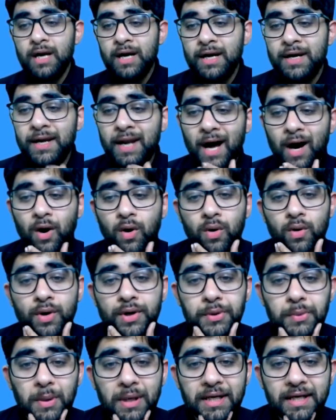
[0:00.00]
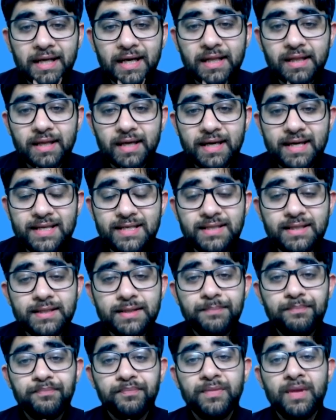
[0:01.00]
Now, 20th is
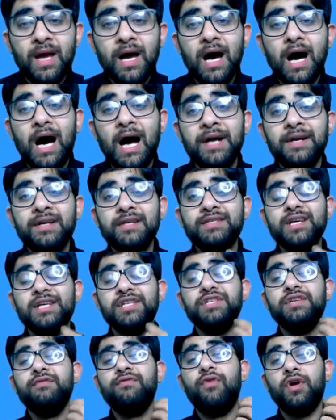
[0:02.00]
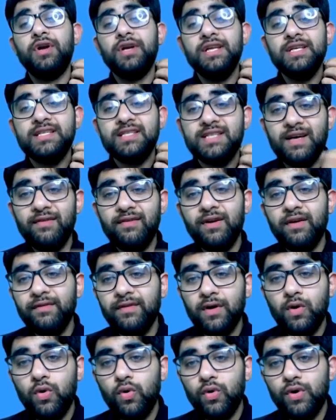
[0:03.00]
under section 47 of the
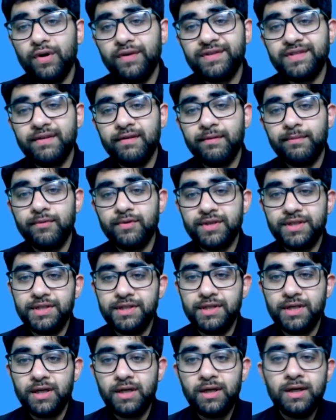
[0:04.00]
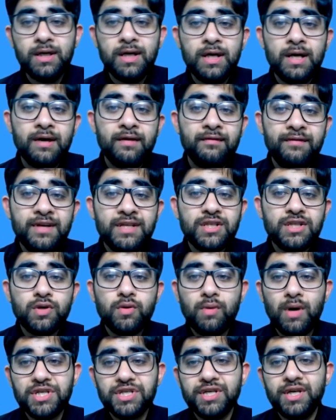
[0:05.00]
Code of Civil Procedure, which
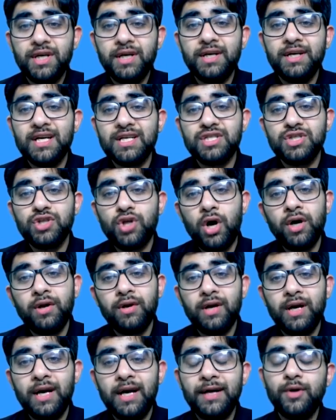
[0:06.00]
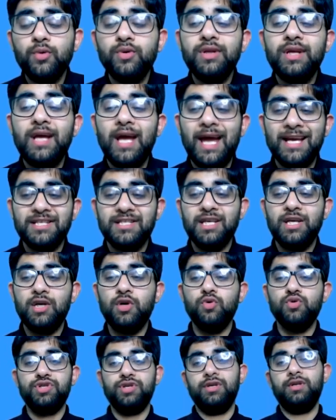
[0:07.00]
question does not relate to the
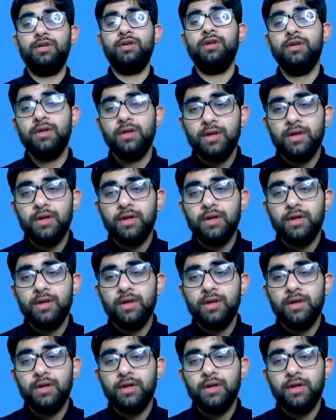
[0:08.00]
execution,